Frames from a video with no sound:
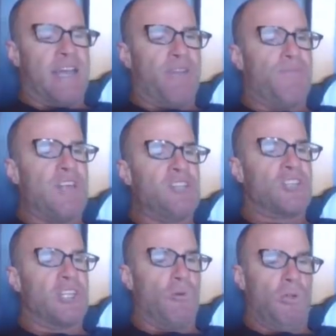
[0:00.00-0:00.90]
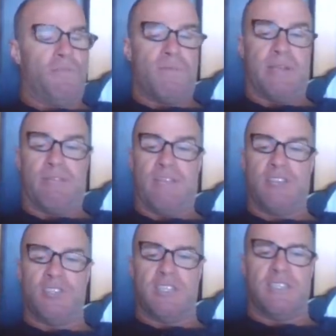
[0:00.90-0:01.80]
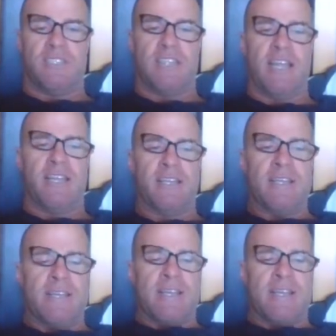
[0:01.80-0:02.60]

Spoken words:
All of them are going to eventually stick.